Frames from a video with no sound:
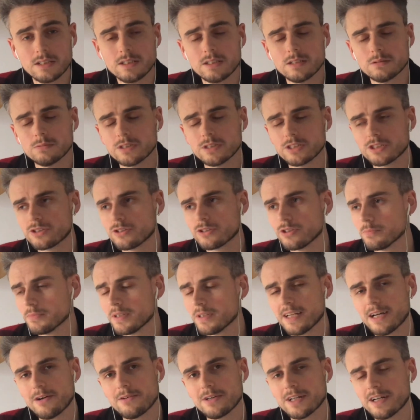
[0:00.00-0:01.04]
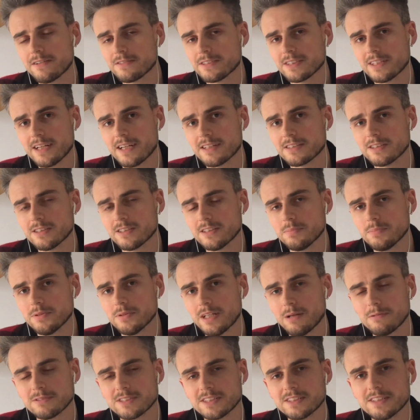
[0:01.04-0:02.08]
which took me an hour and a half to get to, but
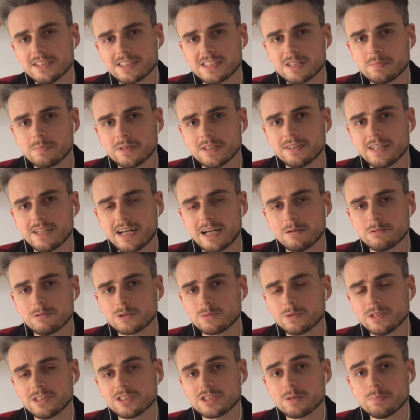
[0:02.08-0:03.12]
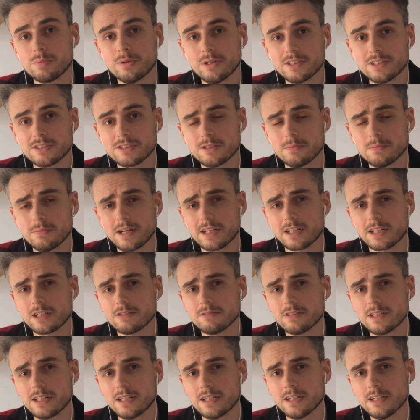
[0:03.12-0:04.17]
that was a discipline that I was willing to put into my
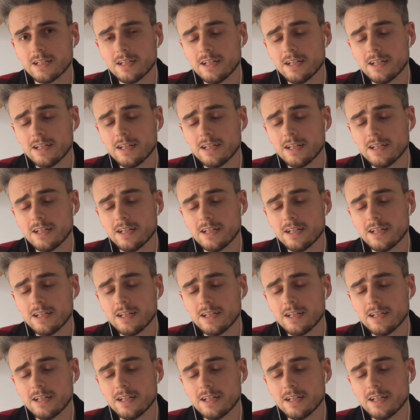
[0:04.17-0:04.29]
career.